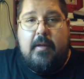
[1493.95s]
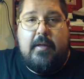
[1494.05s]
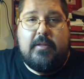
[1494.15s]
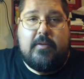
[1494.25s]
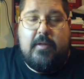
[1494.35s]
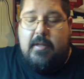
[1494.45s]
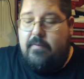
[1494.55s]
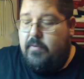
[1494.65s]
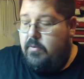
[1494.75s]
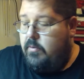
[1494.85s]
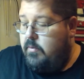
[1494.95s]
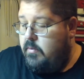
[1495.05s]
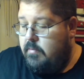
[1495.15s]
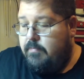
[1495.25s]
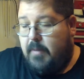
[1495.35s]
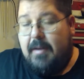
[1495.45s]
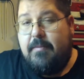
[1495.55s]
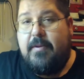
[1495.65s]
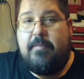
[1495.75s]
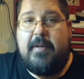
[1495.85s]
It's going to give you
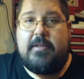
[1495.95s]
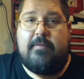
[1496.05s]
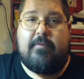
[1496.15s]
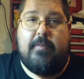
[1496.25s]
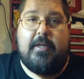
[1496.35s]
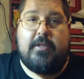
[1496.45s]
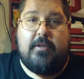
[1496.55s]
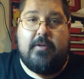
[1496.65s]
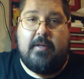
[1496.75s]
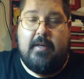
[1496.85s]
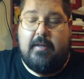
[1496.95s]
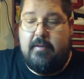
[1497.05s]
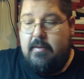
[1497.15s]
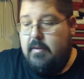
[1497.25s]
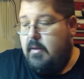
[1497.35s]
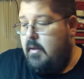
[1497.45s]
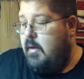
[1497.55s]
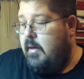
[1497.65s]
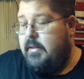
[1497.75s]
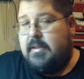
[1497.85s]
probably the best information you can get
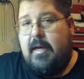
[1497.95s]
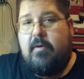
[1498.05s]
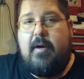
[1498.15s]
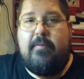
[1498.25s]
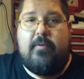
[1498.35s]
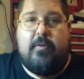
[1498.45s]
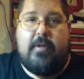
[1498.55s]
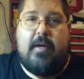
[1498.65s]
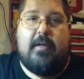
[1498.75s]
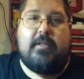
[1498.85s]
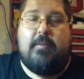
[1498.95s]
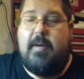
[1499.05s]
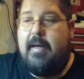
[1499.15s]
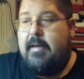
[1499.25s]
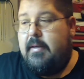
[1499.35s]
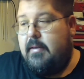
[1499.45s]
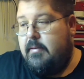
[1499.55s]
on a scout rifle, the concept behind it,